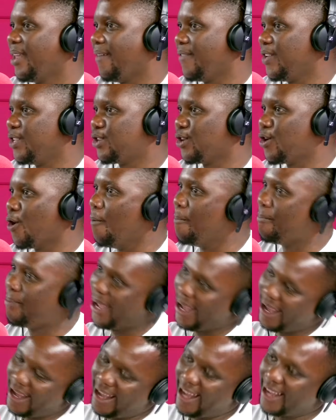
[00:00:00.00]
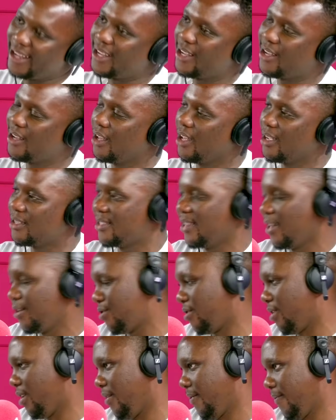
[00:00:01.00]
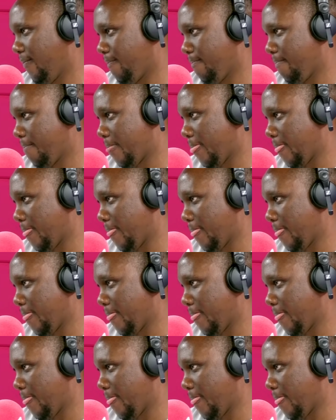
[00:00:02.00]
having to go back, etc.